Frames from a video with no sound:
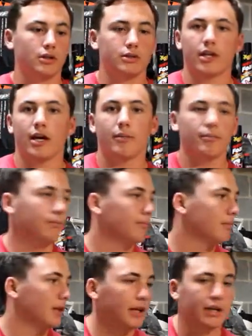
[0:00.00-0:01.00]
Same
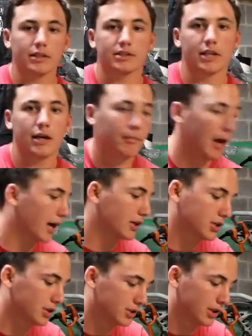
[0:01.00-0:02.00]
length, same
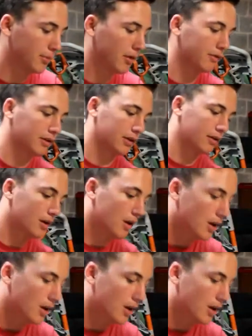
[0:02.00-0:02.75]
action, same everything.